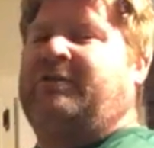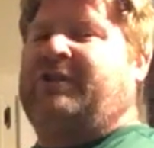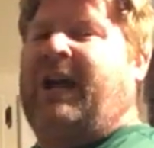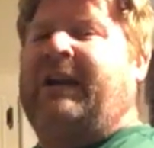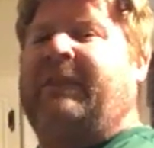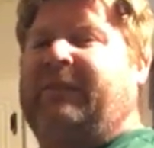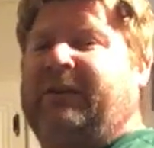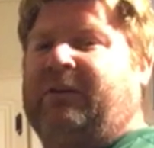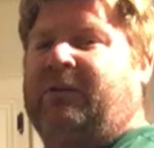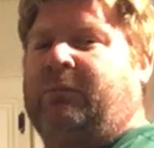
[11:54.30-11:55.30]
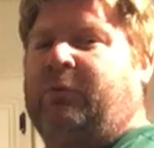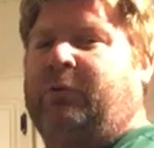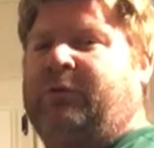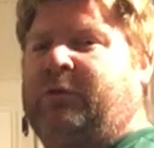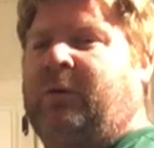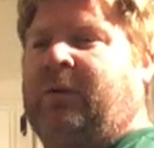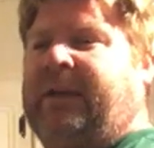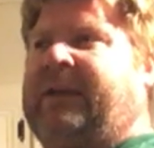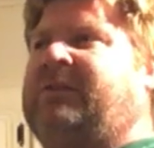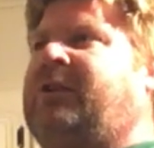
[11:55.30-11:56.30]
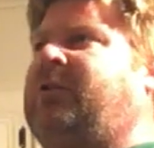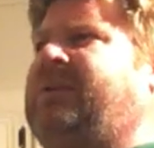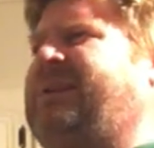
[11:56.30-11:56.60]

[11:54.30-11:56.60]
Jonathan moved to Orlando